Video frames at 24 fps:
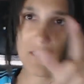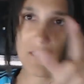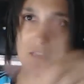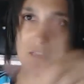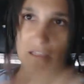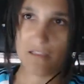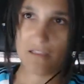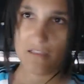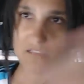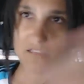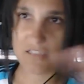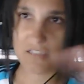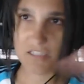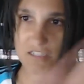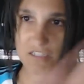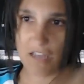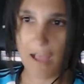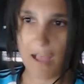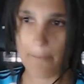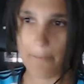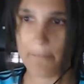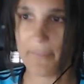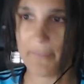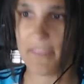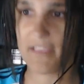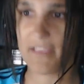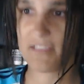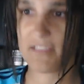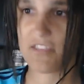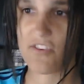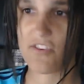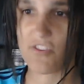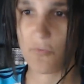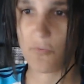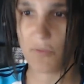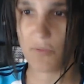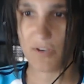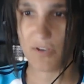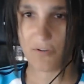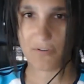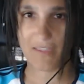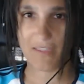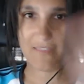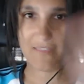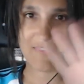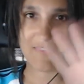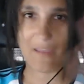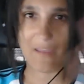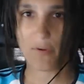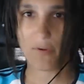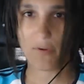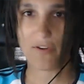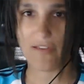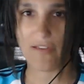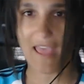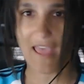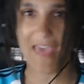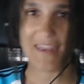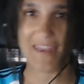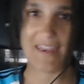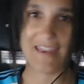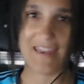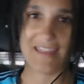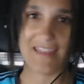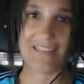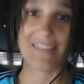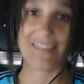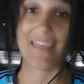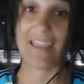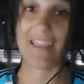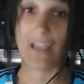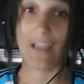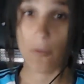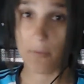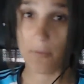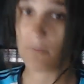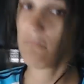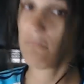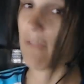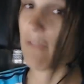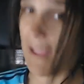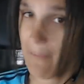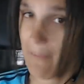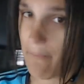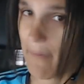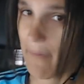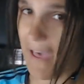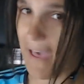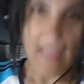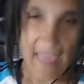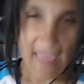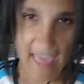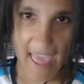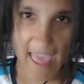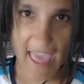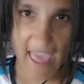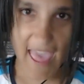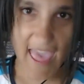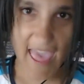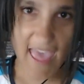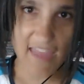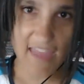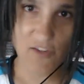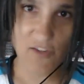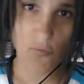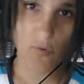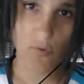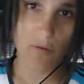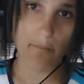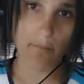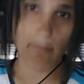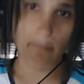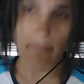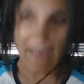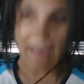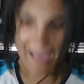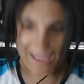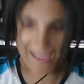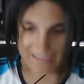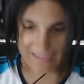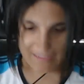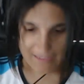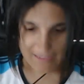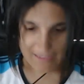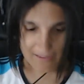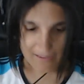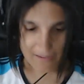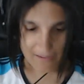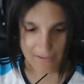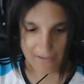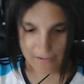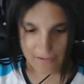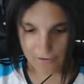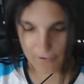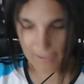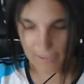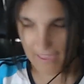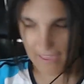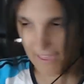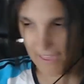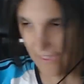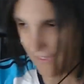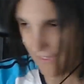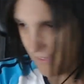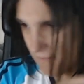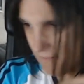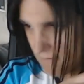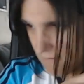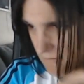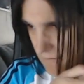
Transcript: going to stop this so we don't get that weird editing thing. I'll be right back. And we're back. Okay.